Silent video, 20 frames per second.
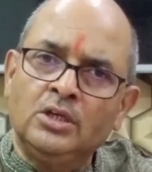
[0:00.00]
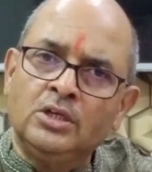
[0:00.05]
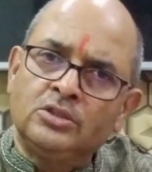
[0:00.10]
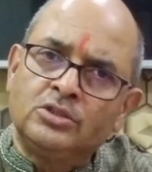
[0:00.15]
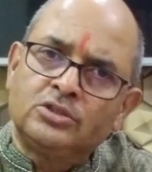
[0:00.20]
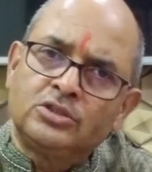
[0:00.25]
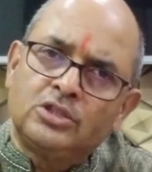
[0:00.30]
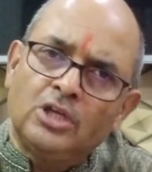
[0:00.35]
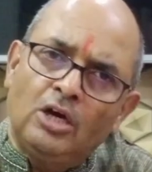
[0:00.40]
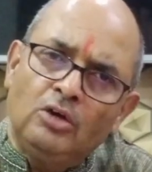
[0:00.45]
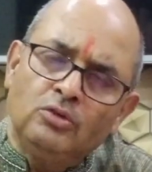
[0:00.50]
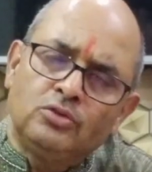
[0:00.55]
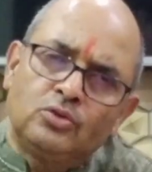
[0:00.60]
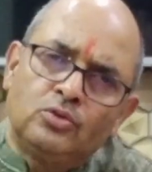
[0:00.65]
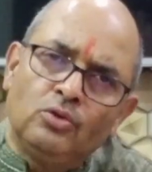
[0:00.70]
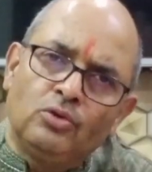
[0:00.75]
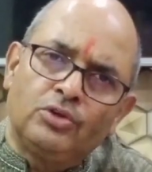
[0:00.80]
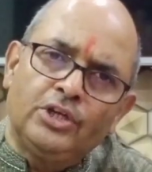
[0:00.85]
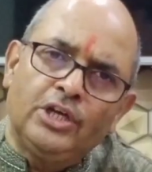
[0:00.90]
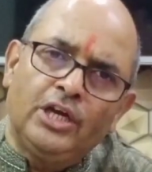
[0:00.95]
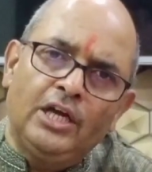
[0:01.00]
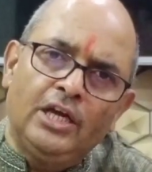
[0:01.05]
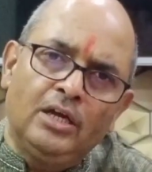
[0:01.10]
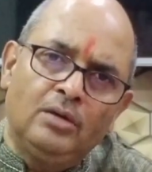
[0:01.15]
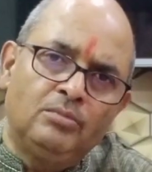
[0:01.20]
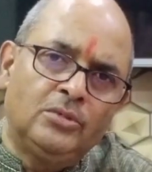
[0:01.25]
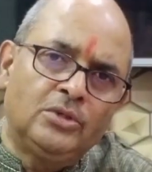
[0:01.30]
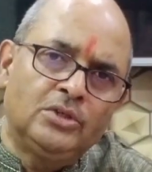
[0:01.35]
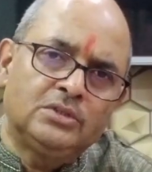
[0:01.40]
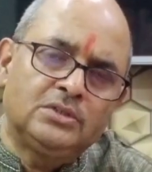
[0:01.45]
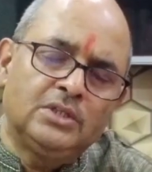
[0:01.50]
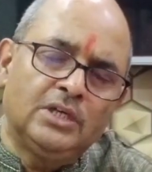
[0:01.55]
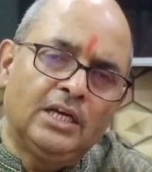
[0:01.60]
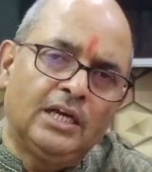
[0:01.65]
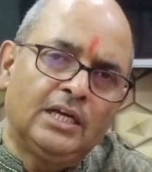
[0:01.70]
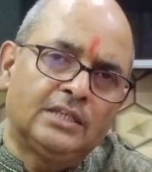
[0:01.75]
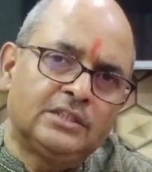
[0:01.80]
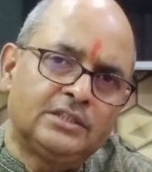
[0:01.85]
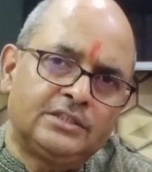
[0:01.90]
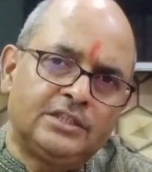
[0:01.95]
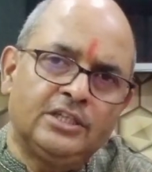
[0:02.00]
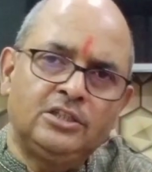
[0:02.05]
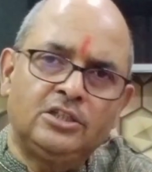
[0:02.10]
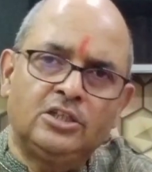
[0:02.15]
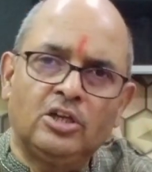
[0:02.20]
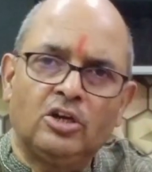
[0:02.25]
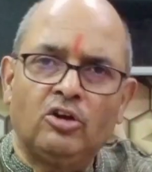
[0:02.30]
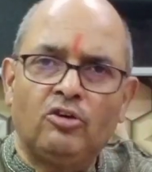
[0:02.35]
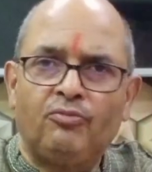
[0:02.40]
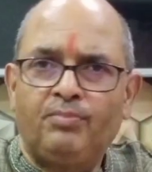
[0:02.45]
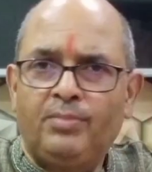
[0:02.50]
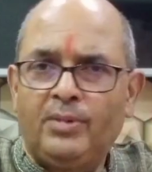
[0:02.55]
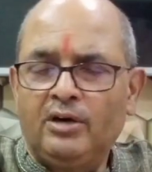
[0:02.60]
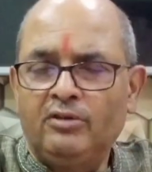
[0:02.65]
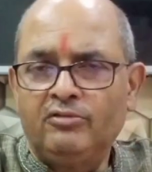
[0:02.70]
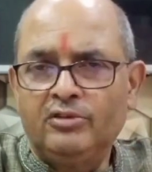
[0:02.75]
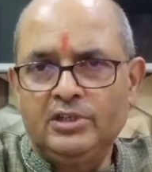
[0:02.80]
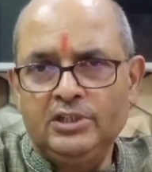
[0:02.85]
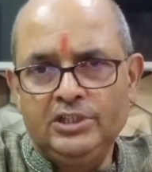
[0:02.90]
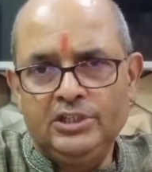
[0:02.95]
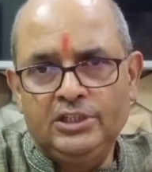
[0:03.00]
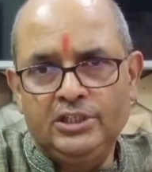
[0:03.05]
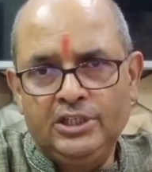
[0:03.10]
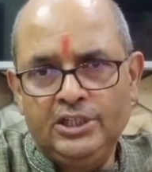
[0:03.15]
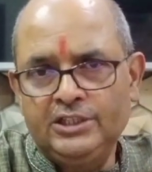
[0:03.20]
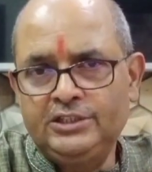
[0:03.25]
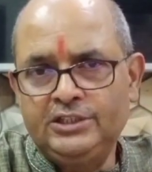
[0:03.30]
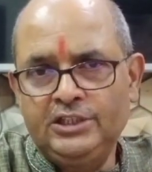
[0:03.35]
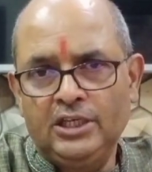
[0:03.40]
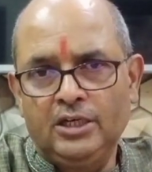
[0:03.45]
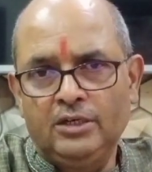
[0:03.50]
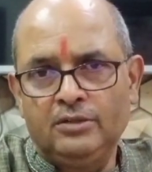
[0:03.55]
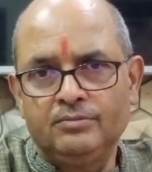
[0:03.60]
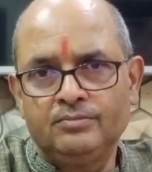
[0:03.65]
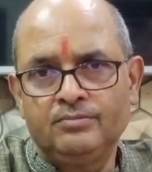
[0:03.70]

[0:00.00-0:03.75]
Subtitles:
South Korea emerged as a center of power in Asia.